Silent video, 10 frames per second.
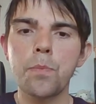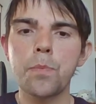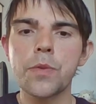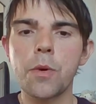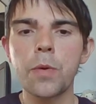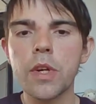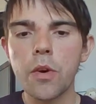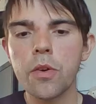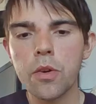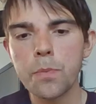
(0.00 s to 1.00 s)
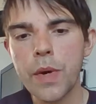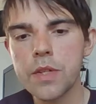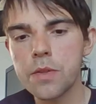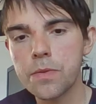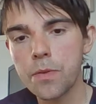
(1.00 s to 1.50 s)
So we're going on the
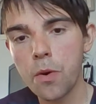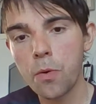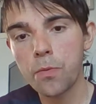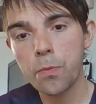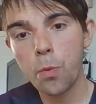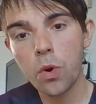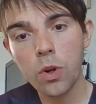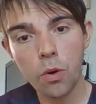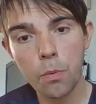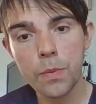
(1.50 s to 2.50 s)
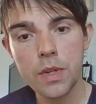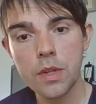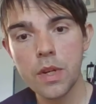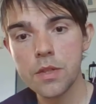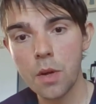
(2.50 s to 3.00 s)
basis of what Klopp
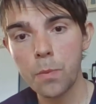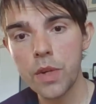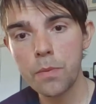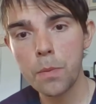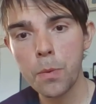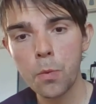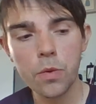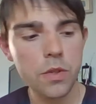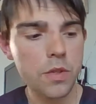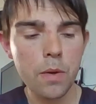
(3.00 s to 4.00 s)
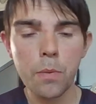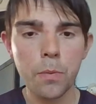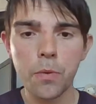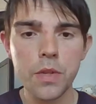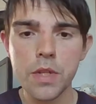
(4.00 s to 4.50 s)
has done with Liverpool. Because
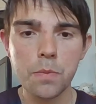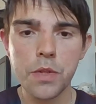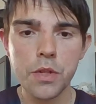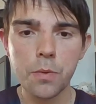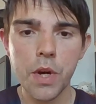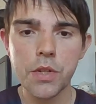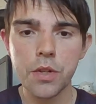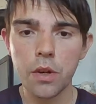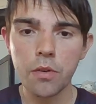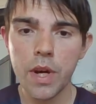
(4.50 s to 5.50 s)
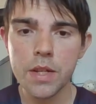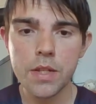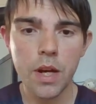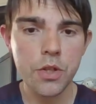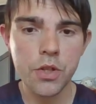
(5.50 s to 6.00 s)
Liverpool in the same situation. Great
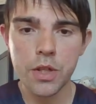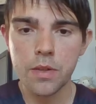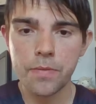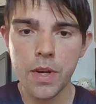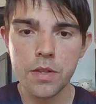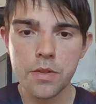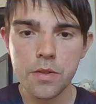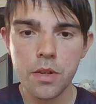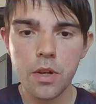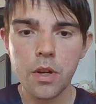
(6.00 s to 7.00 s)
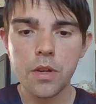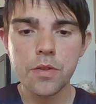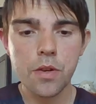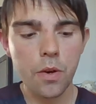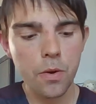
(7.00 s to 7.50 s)
attack, shit defence.
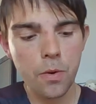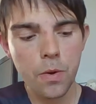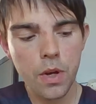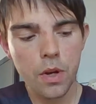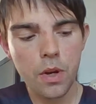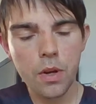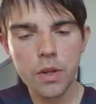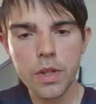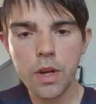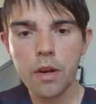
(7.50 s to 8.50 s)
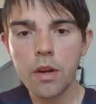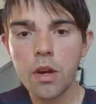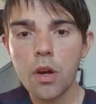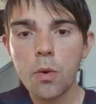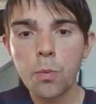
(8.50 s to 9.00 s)
So, yeah,
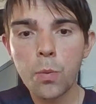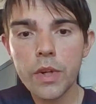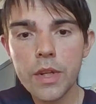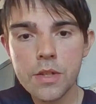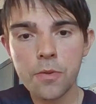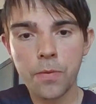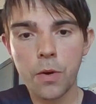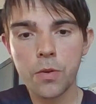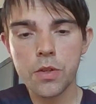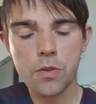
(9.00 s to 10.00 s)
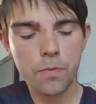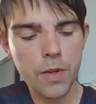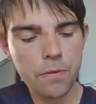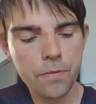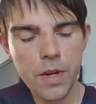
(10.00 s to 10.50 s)
we need to focus on
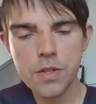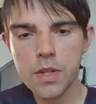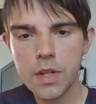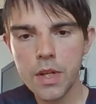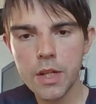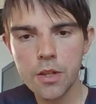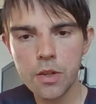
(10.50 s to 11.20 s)
investing in the